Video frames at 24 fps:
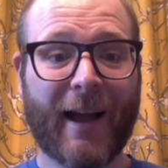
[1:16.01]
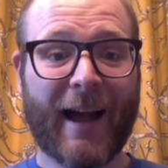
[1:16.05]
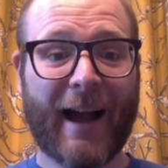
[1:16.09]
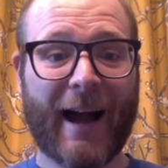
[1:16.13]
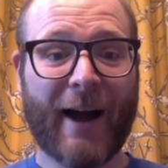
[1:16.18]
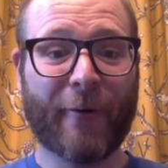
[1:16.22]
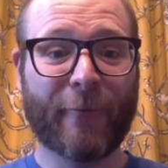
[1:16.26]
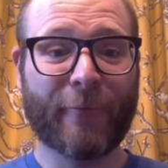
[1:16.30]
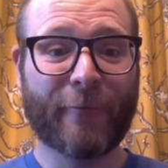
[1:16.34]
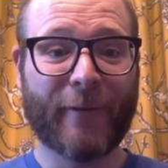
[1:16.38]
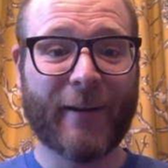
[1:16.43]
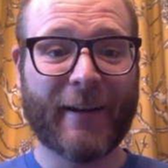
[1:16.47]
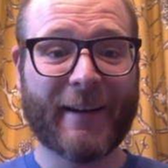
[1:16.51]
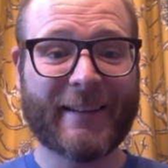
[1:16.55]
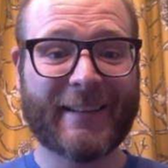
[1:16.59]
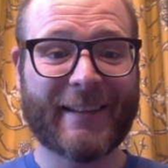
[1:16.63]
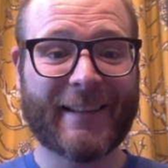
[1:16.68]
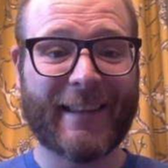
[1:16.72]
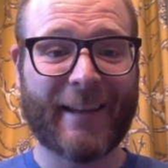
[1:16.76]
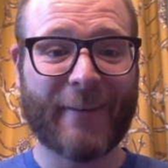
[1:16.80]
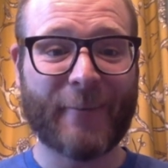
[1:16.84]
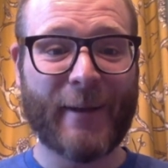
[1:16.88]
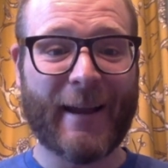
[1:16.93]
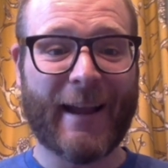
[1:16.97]
How fun is
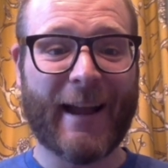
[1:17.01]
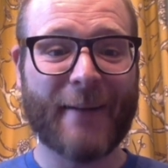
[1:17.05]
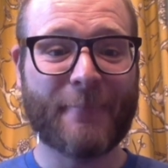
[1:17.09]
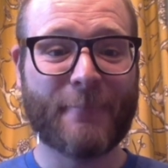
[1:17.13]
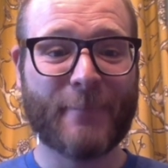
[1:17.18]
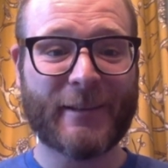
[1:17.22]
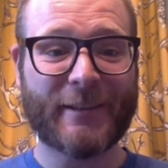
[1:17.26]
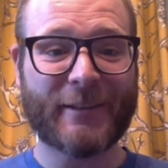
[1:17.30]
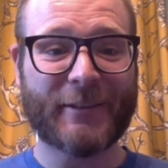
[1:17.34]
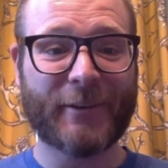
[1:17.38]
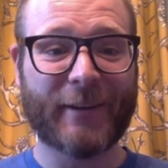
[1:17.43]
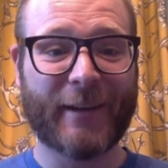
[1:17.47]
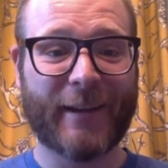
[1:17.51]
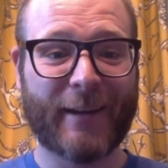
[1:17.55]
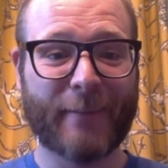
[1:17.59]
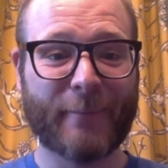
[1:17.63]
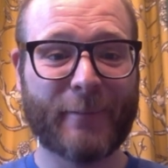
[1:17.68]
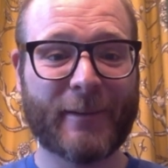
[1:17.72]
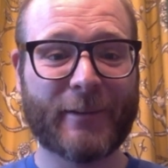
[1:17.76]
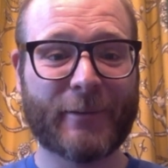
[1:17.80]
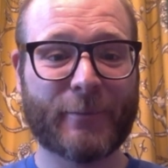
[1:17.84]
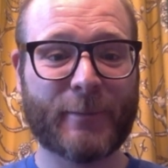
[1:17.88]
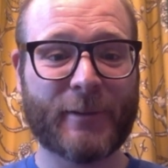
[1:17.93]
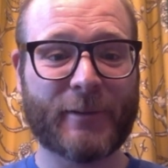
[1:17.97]
it that we got Mr.
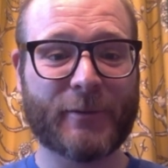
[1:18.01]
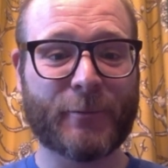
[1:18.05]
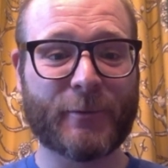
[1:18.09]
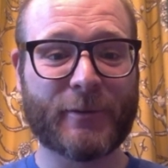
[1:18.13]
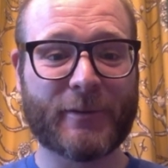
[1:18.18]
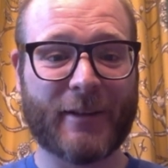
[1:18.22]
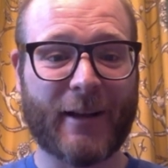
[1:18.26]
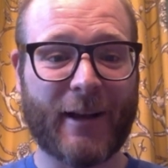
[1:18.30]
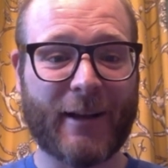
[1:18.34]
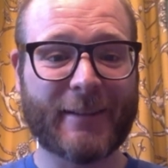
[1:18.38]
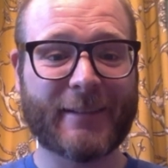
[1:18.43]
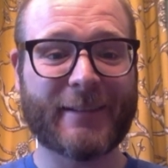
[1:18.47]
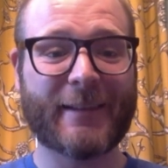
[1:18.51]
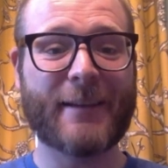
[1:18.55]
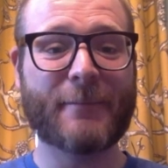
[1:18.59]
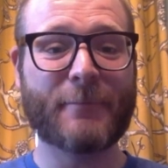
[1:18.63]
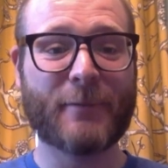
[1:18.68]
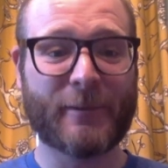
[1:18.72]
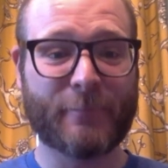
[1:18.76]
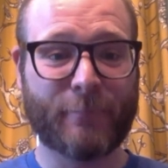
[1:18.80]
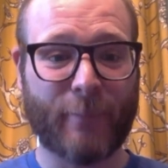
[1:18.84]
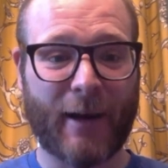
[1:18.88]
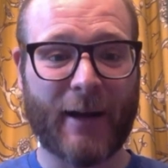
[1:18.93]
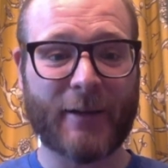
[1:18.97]
Gibbons, Miss Grzalski,
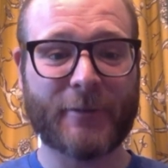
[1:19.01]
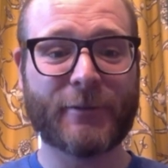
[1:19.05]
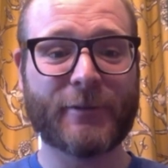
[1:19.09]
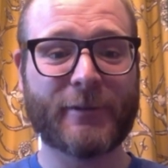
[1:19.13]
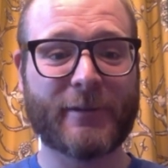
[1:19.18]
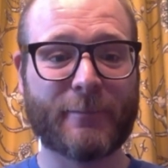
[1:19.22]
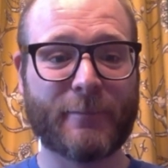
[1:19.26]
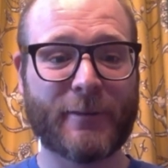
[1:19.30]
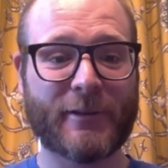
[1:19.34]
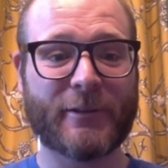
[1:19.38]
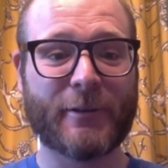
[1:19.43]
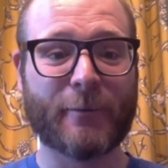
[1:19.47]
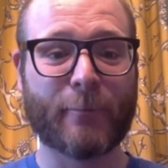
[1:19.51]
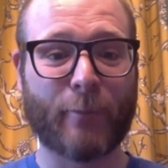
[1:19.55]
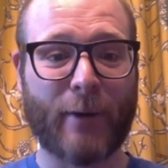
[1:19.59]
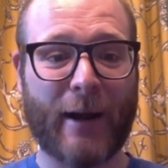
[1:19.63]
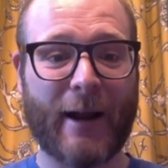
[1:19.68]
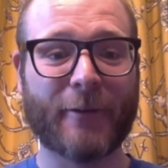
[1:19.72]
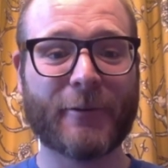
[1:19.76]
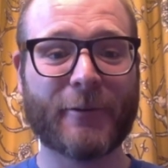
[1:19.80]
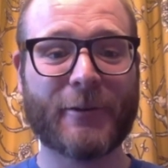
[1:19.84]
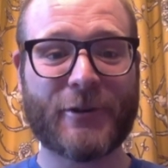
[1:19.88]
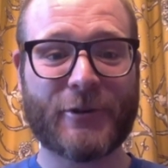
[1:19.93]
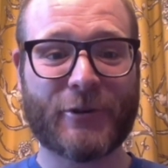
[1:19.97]
Miss Bossers, and Mr.
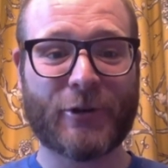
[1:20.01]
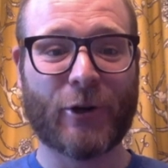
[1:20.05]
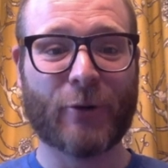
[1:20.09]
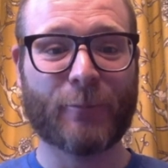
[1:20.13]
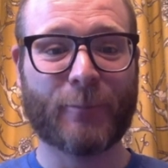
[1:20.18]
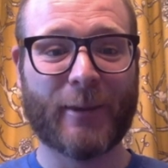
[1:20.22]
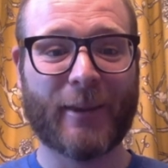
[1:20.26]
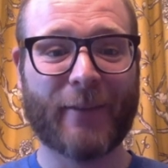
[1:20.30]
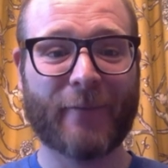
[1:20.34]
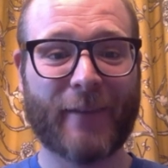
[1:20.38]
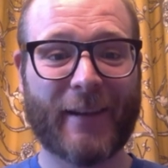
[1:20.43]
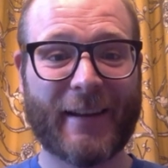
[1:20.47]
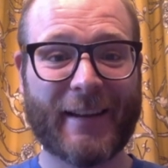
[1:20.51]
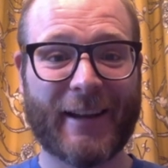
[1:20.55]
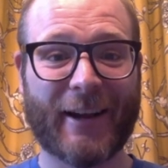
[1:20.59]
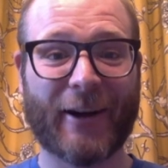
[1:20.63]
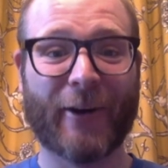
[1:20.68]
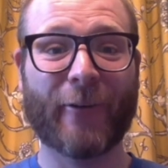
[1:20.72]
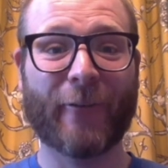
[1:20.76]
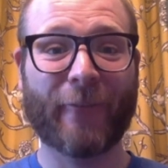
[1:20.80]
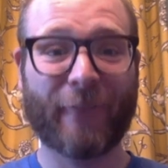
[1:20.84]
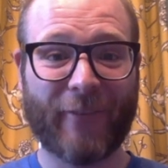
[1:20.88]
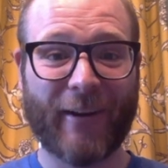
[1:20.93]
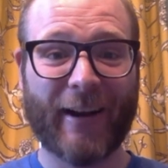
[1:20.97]
Brown to show up in the
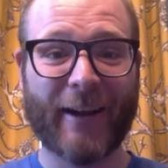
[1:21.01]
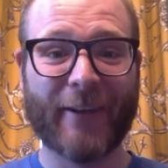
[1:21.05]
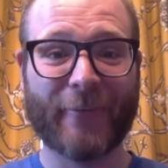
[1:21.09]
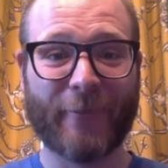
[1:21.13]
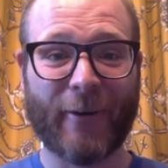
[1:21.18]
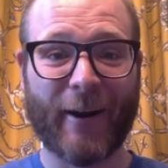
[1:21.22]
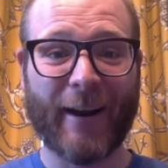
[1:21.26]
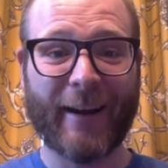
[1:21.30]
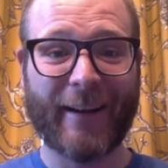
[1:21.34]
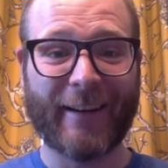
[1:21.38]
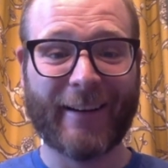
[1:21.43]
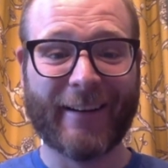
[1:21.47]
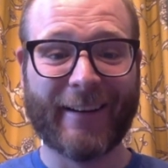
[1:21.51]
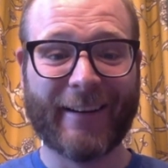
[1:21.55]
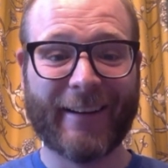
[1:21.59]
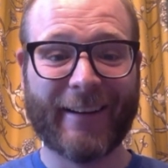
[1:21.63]
video? Fun, right?